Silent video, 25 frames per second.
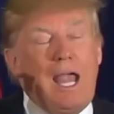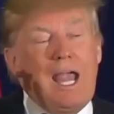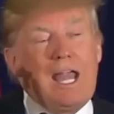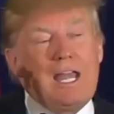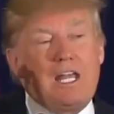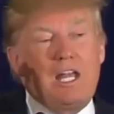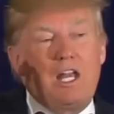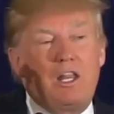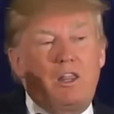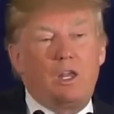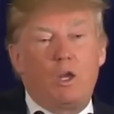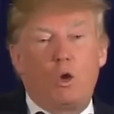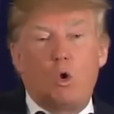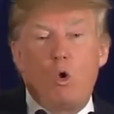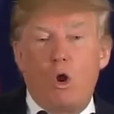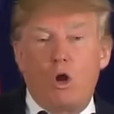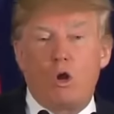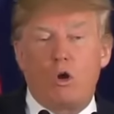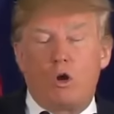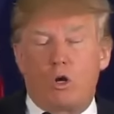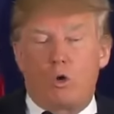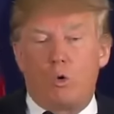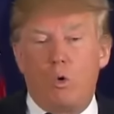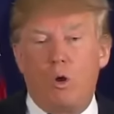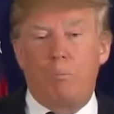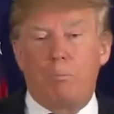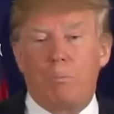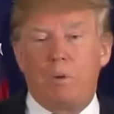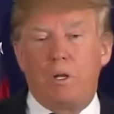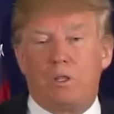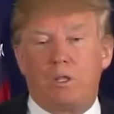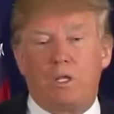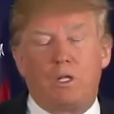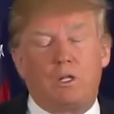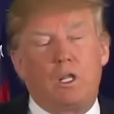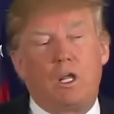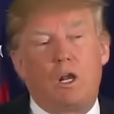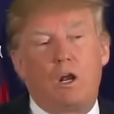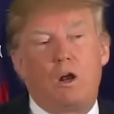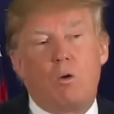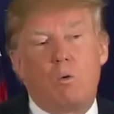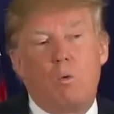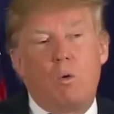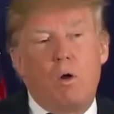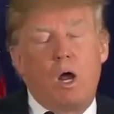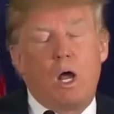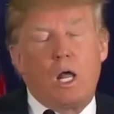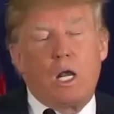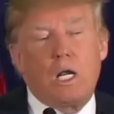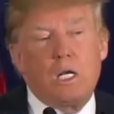and they order equipment that they
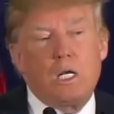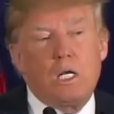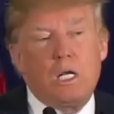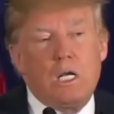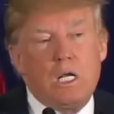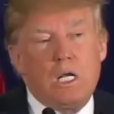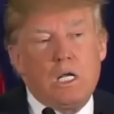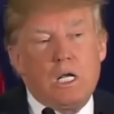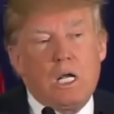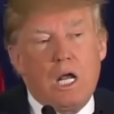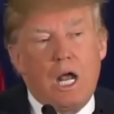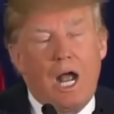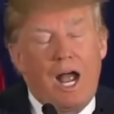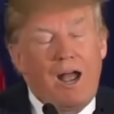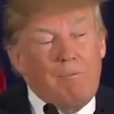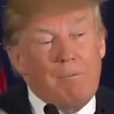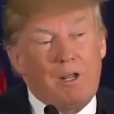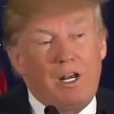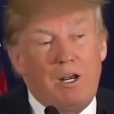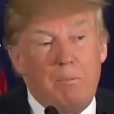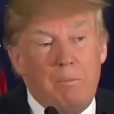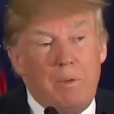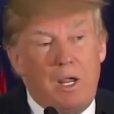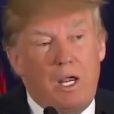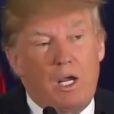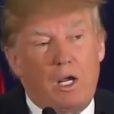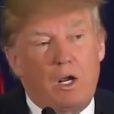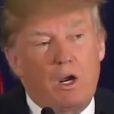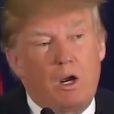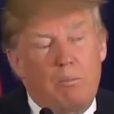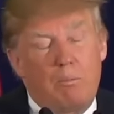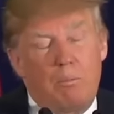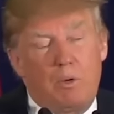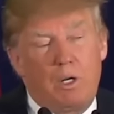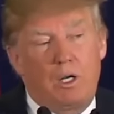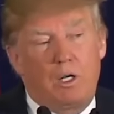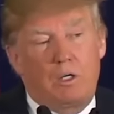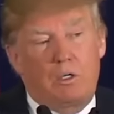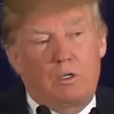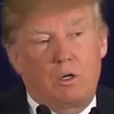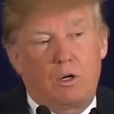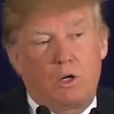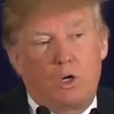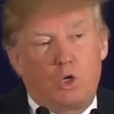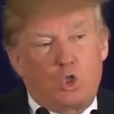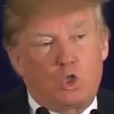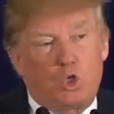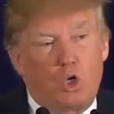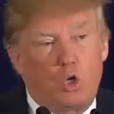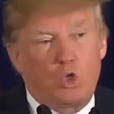don't want. I'm going to make our
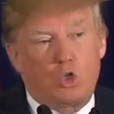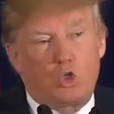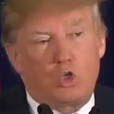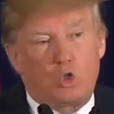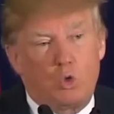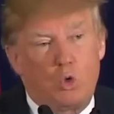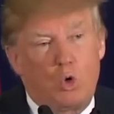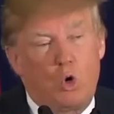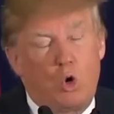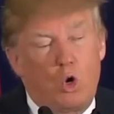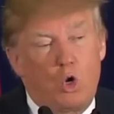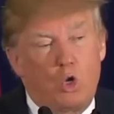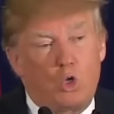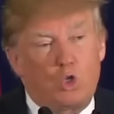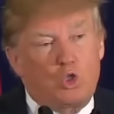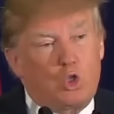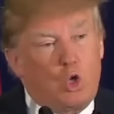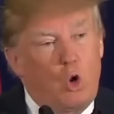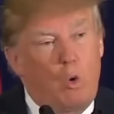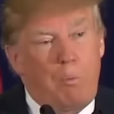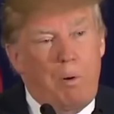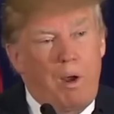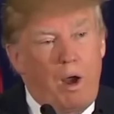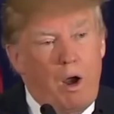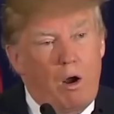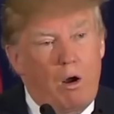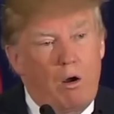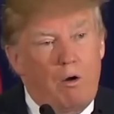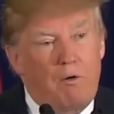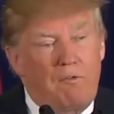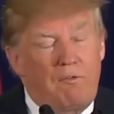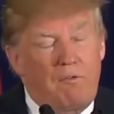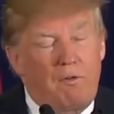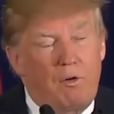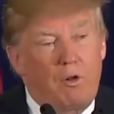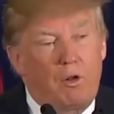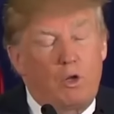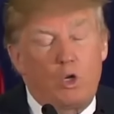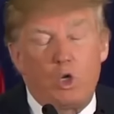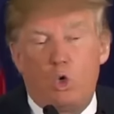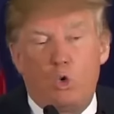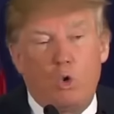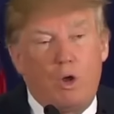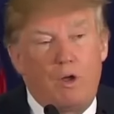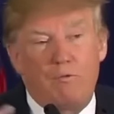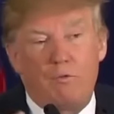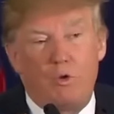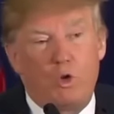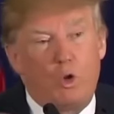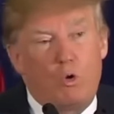military so strong, so powerful,
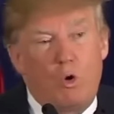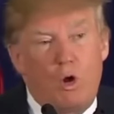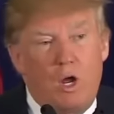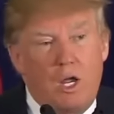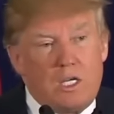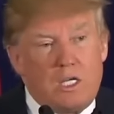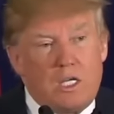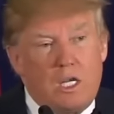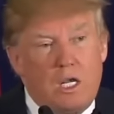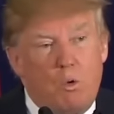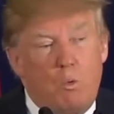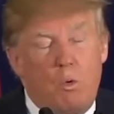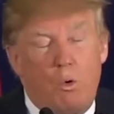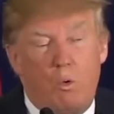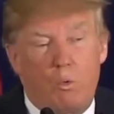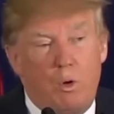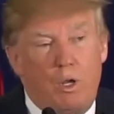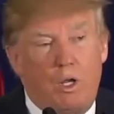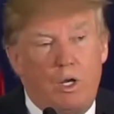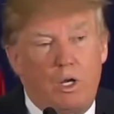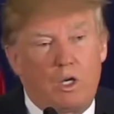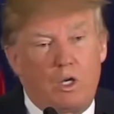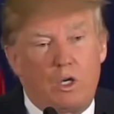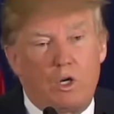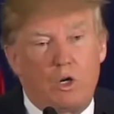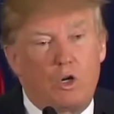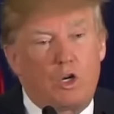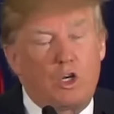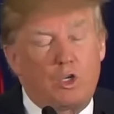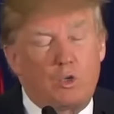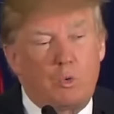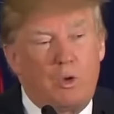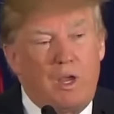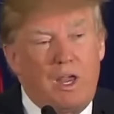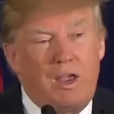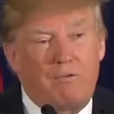you have no idea what we're going to do because